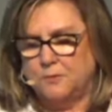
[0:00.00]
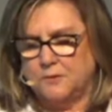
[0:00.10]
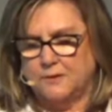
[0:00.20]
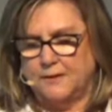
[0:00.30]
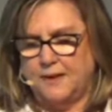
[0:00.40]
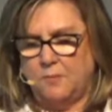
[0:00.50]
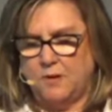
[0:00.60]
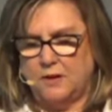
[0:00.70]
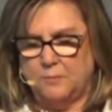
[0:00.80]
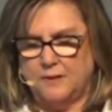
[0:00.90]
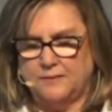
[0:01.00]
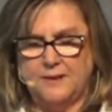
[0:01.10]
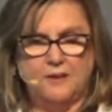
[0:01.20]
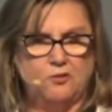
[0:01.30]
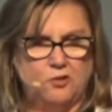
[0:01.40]
book that came out about
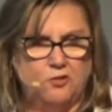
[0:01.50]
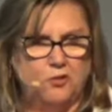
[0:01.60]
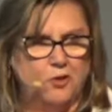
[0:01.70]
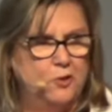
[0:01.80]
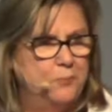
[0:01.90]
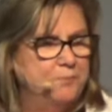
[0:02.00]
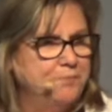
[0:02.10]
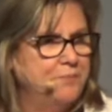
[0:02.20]
10 years ago